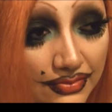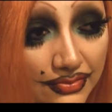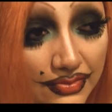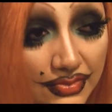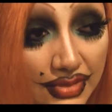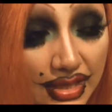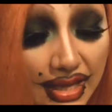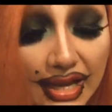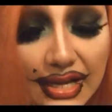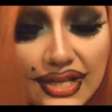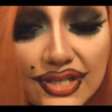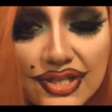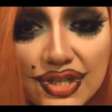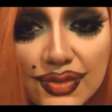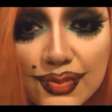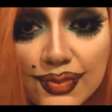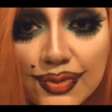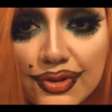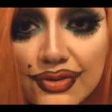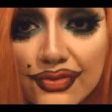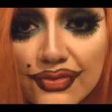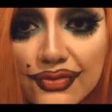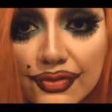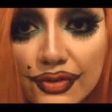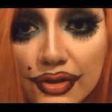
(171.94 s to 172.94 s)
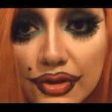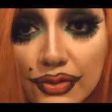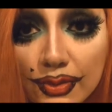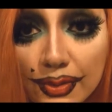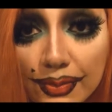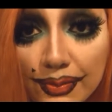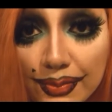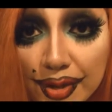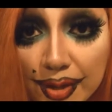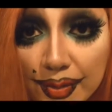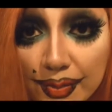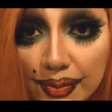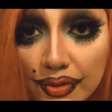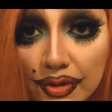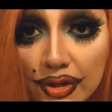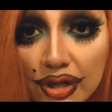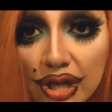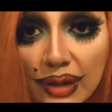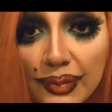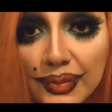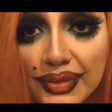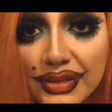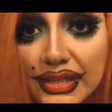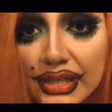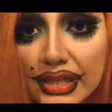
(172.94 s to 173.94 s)
actually prefer when people
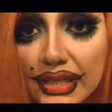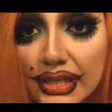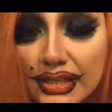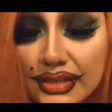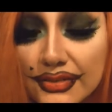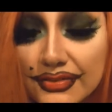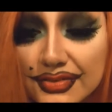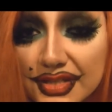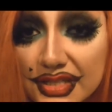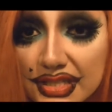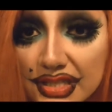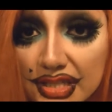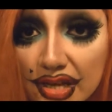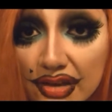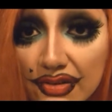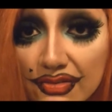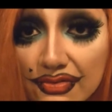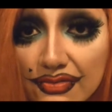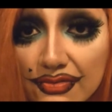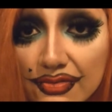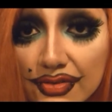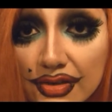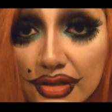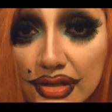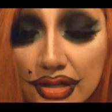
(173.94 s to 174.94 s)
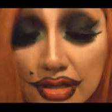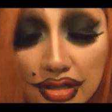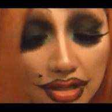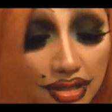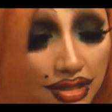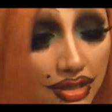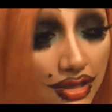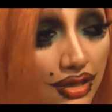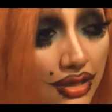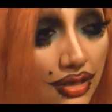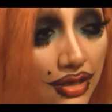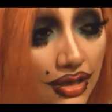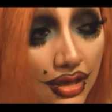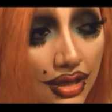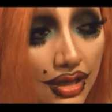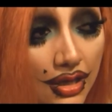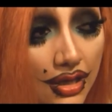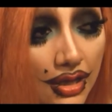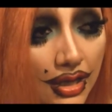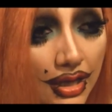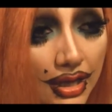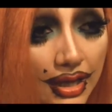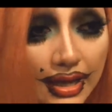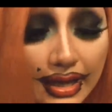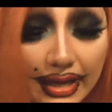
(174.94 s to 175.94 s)
call me negative stuff.
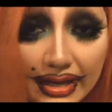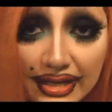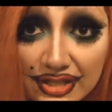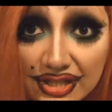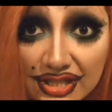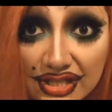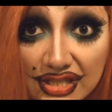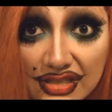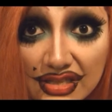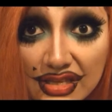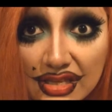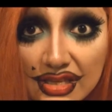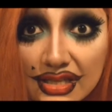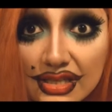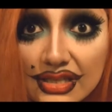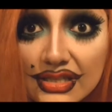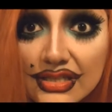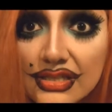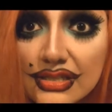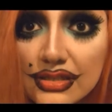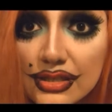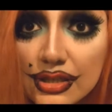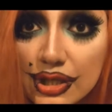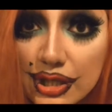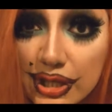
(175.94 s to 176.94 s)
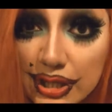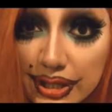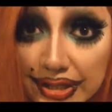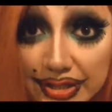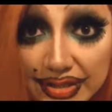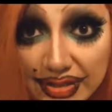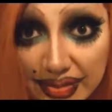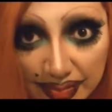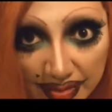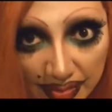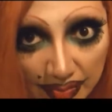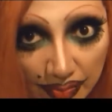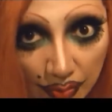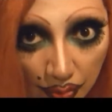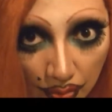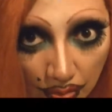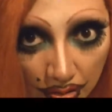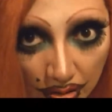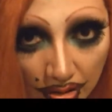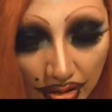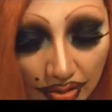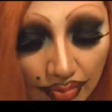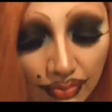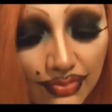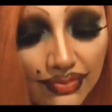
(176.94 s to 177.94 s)
I actually think it irks me
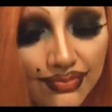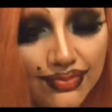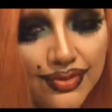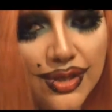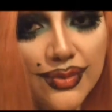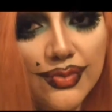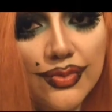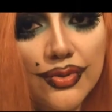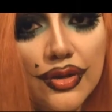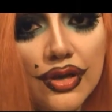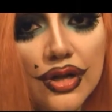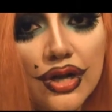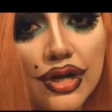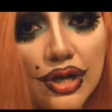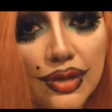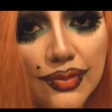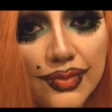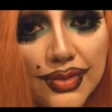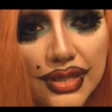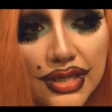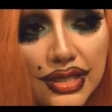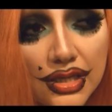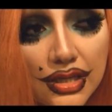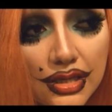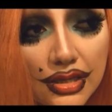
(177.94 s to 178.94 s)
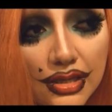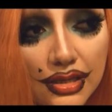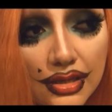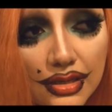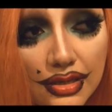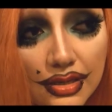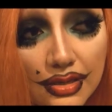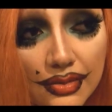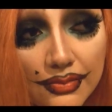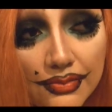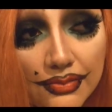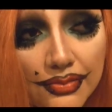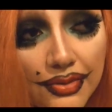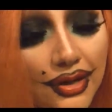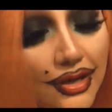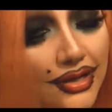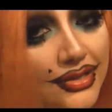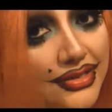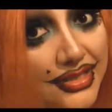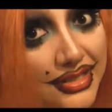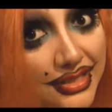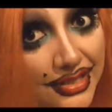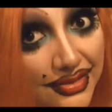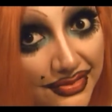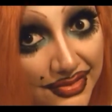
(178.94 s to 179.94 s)
more when people call me
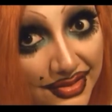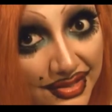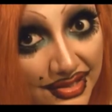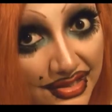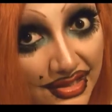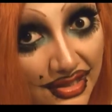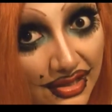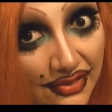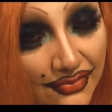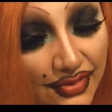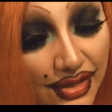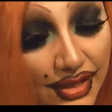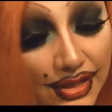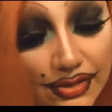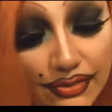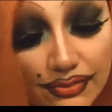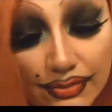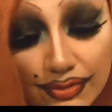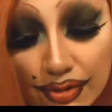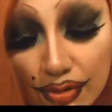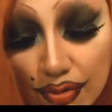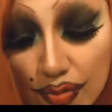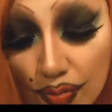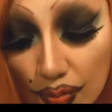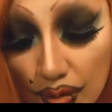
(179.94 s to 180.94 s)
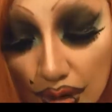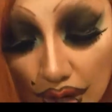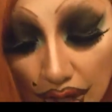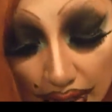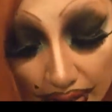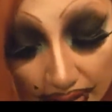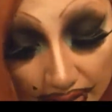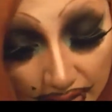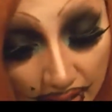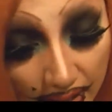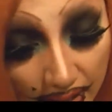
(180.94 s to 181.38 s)
positive stuff. I don't know why.